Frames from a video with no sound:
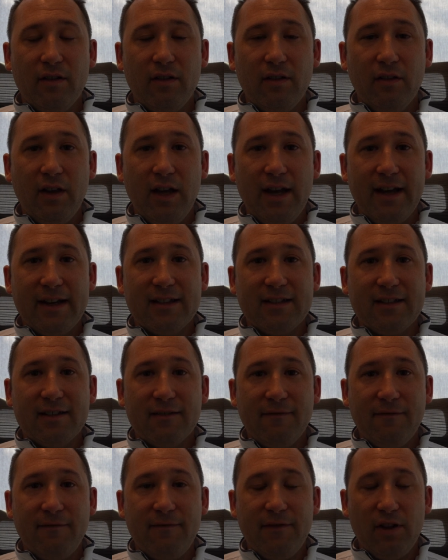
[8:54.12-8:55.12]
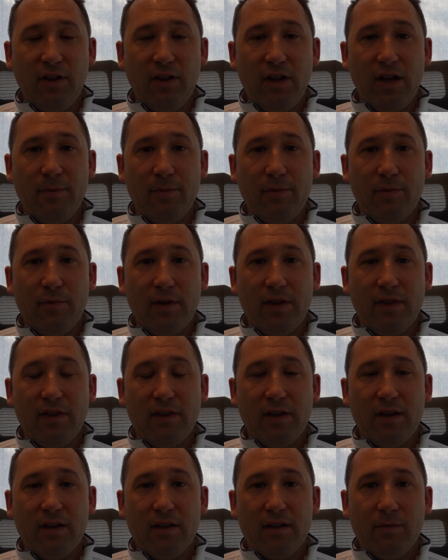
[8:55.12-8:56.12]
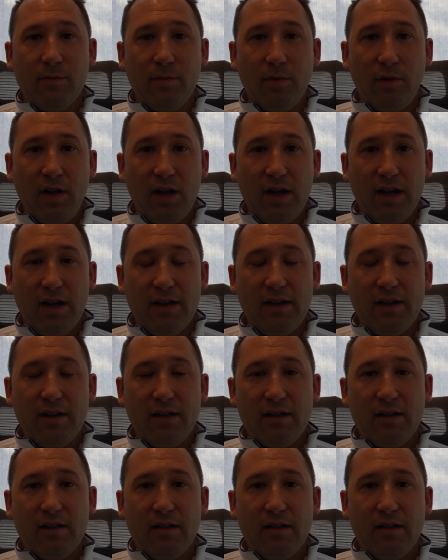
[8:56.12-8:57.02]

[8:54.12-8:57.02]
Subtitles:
leg to fill up with blood